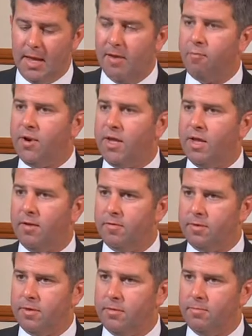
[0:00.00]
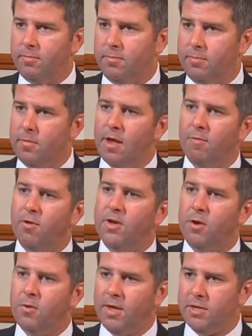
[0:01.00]
Every gift, every
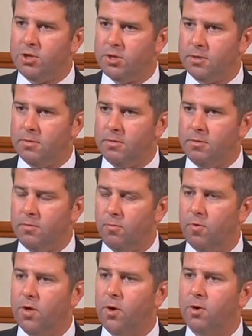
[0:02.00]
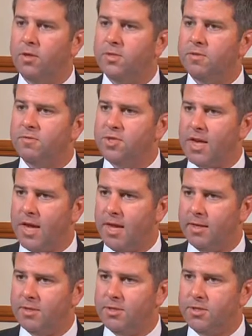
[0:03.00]
donation, regardless of
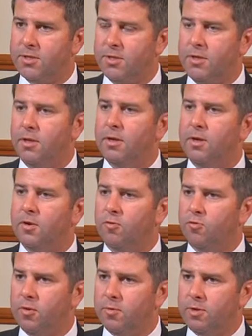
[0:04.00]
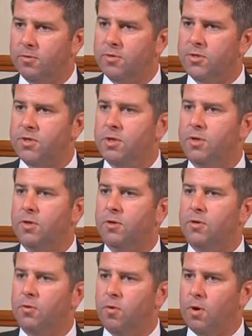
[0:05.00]
size, contributes
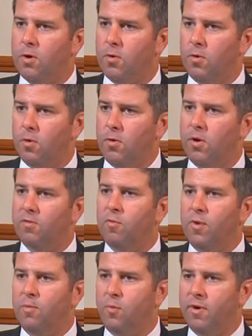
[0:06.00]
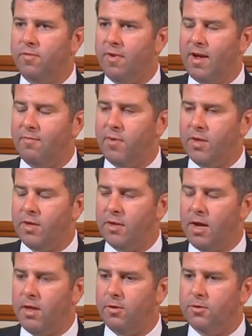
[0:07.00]
to our goal of $1.5
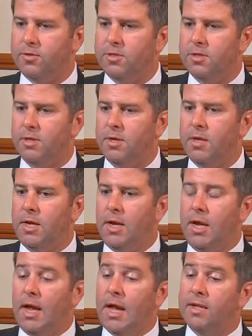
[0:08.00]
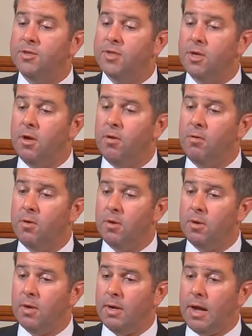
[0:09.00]
million. And so
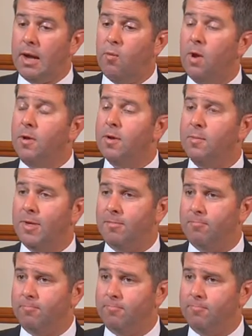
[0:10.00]
I welcome it.